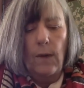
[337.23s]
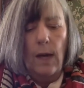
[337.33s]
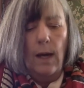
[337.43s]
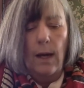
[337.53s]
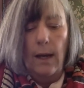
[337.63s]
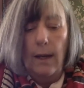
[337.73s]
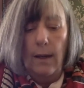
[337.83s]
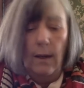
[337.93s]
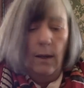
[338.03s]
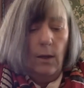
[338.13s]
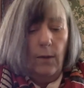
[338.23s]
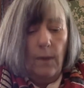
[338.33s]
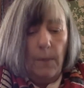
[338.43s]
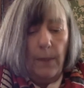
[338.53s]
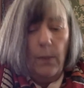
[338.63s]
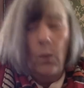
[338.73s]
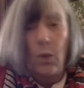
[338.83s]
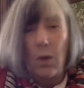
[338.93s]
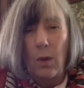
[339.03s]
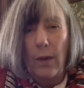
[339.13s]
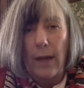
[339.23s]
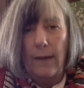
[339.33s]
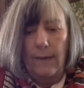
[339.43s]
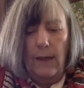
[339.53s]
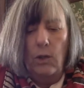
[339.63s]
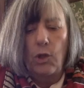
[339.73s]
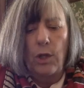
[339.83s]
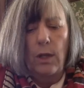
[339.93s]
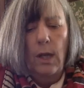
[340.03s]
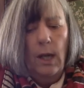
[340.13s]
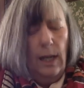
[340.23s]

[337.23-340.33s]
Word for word: Uh, you know, some people will call that ascension.